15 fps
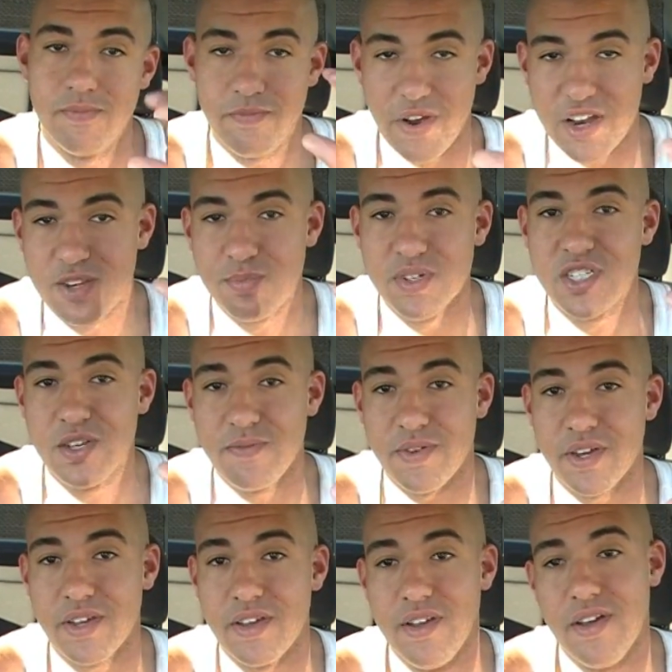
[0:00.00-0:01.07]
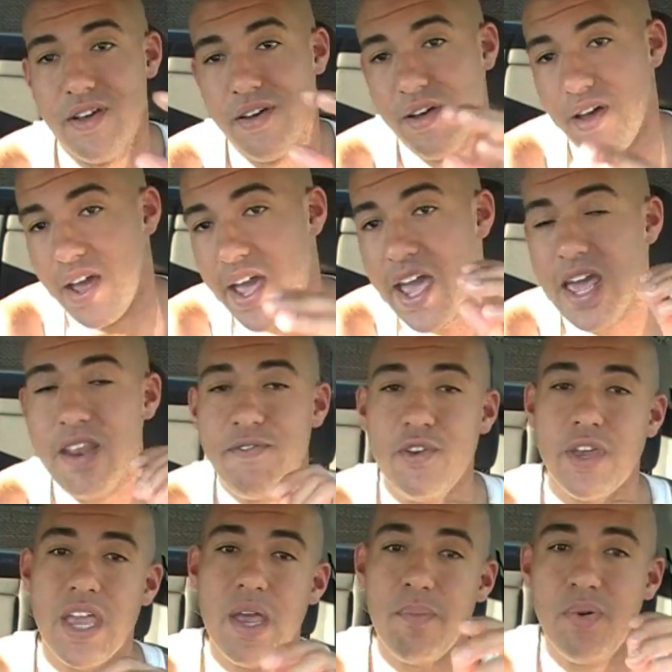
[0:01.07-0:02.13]
Very specific. And if
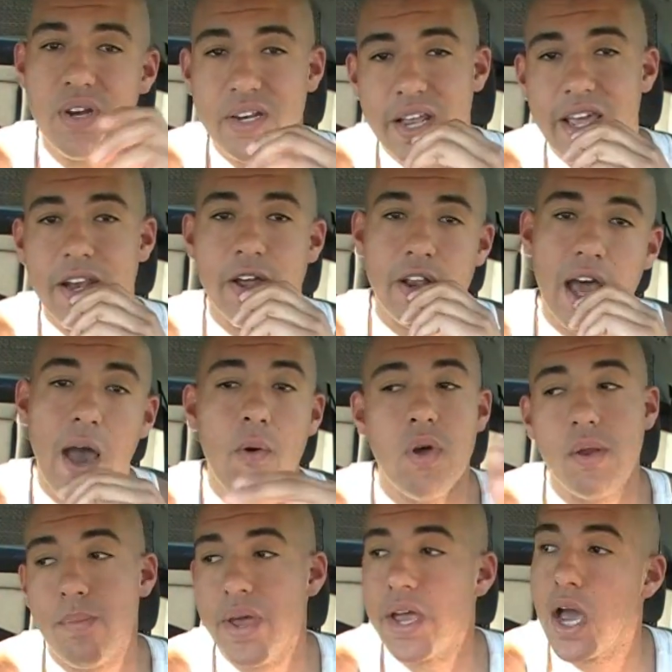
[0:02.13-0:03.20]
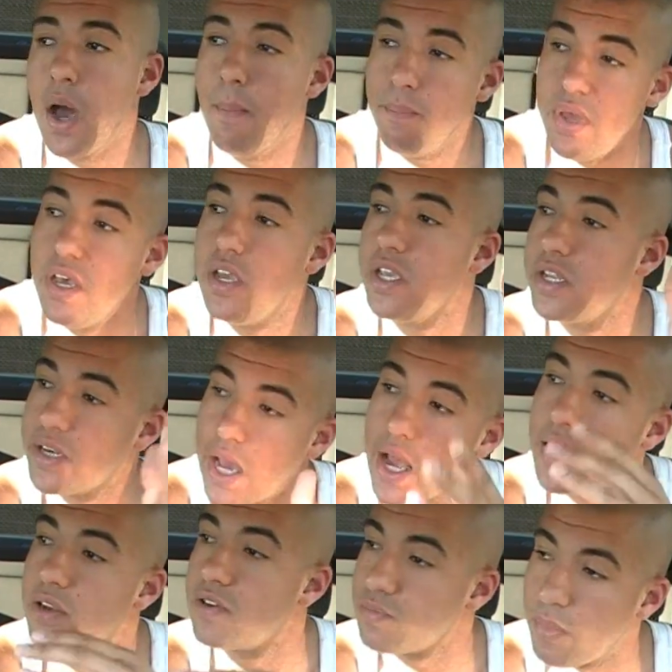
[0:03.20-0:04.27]
you can't put a date on it, I want to make $1 million
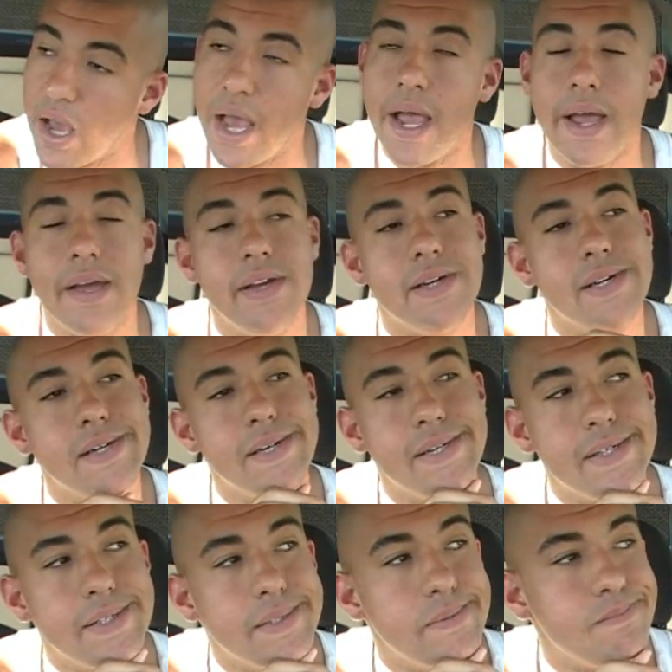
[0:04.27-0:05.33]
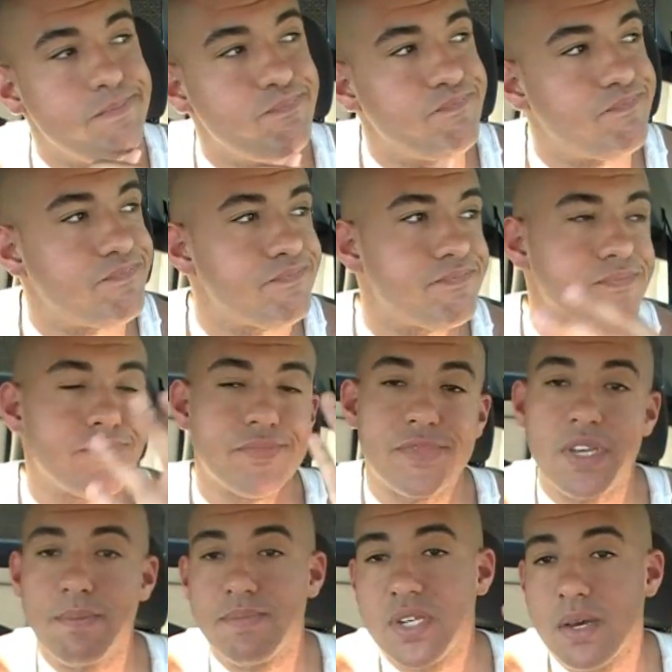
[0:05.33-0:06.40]
by
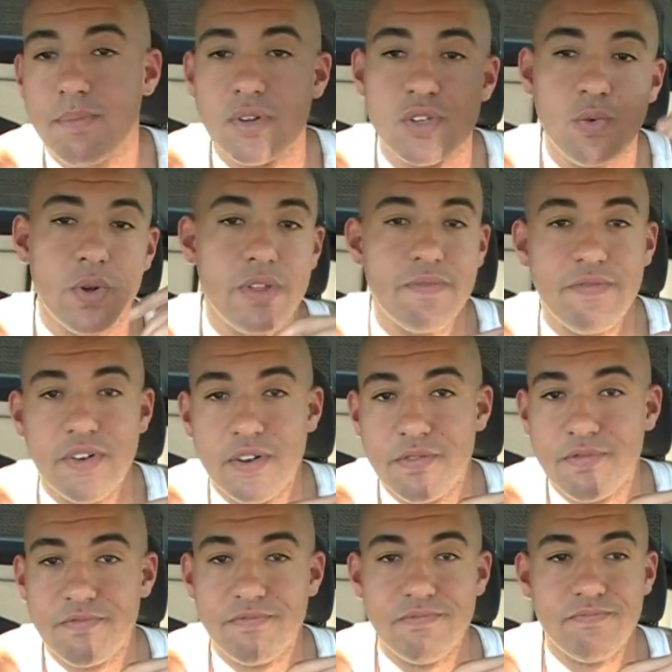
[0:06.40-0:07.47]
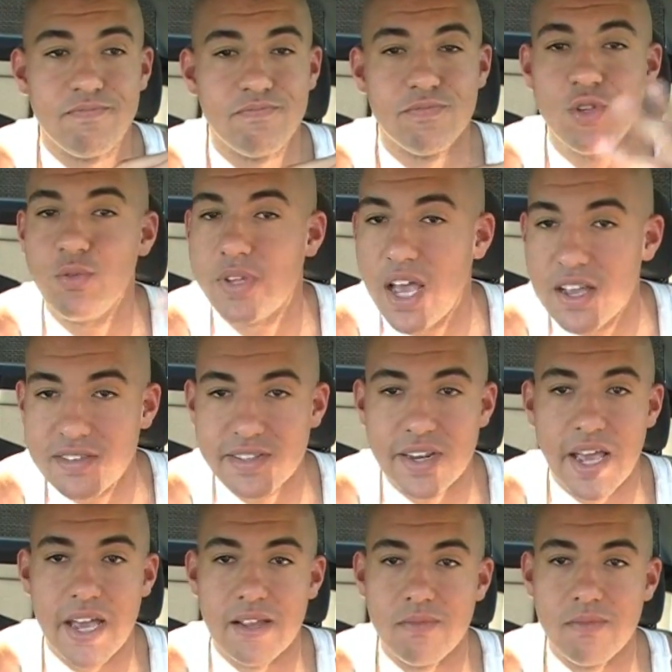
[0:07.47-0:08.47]
September 25th, 2009. You